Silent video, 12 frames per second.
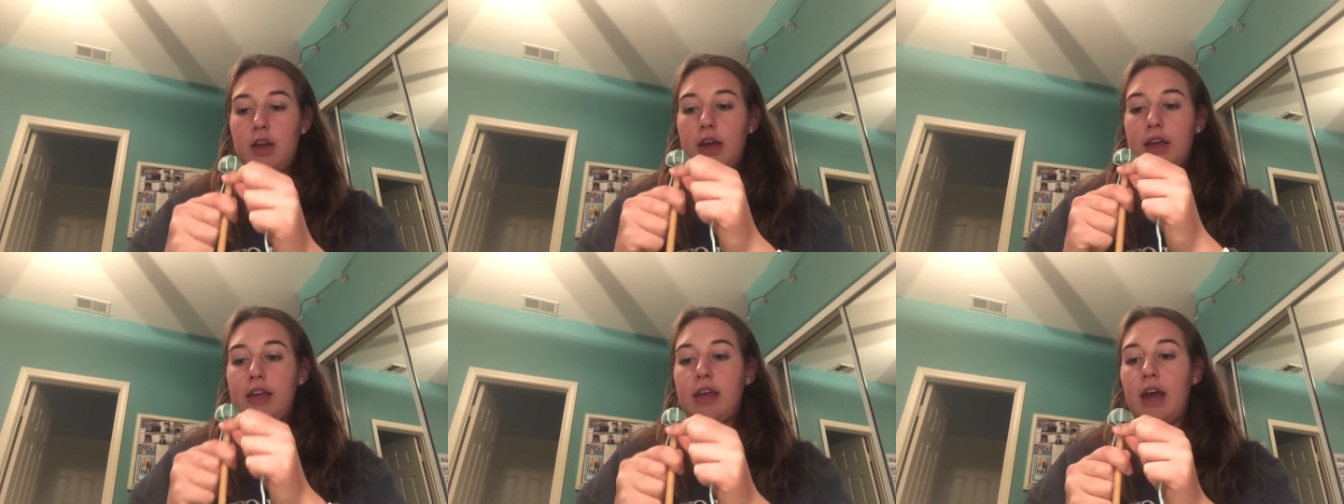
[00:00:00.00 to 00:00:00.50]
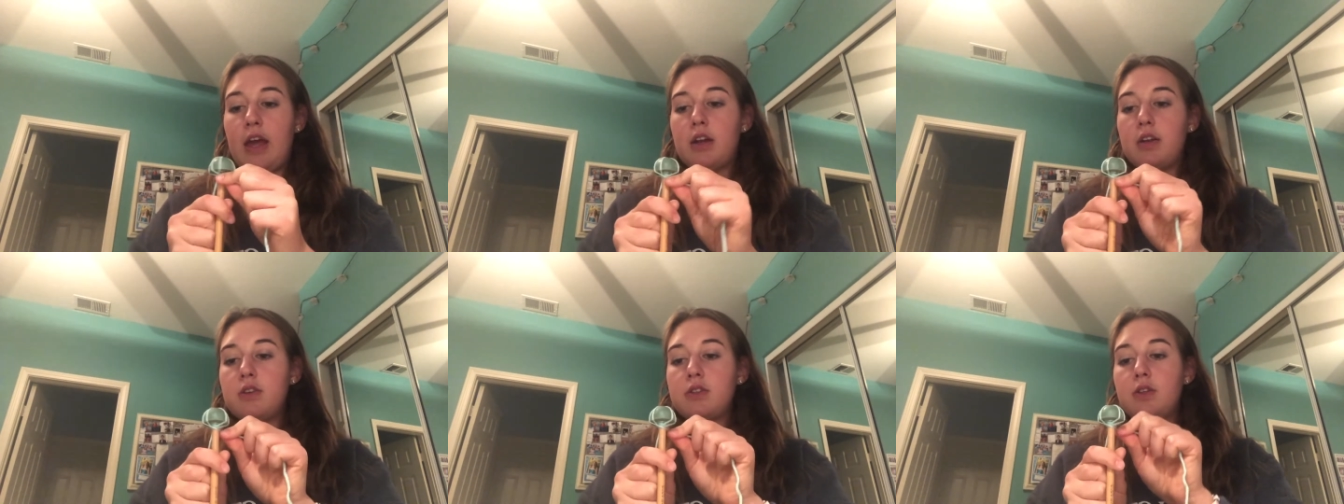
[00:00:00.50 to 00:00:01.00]

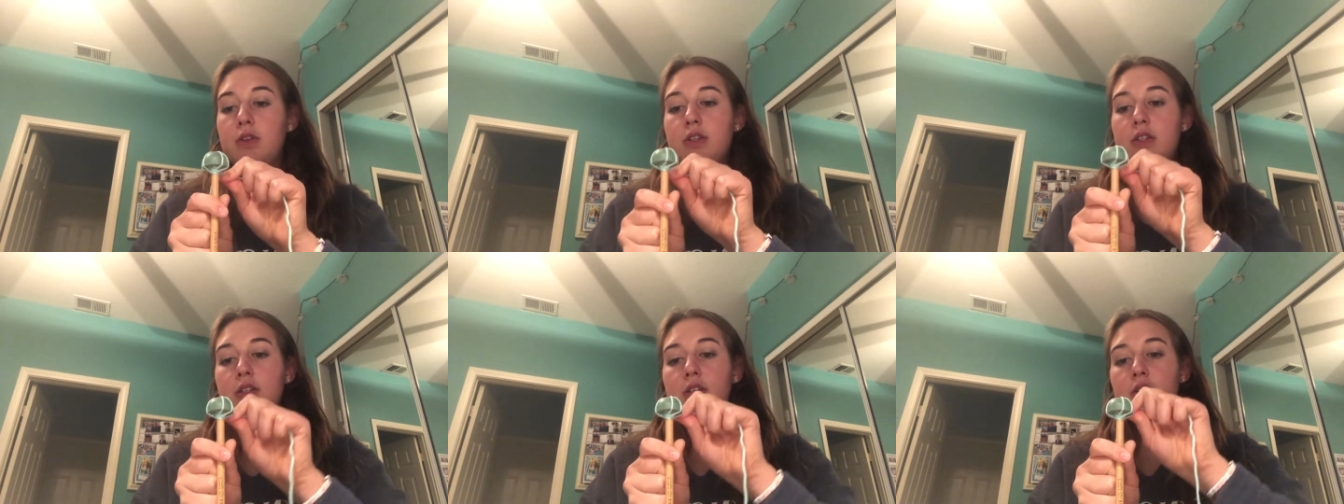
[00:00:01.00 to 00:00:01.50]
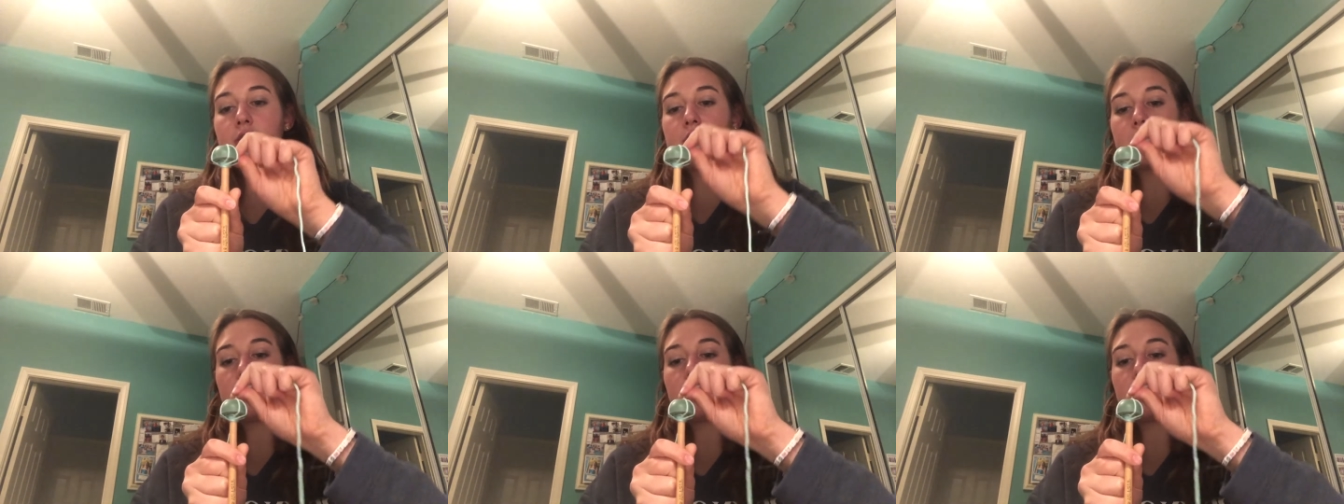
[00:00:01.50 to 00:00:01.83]
again. So this is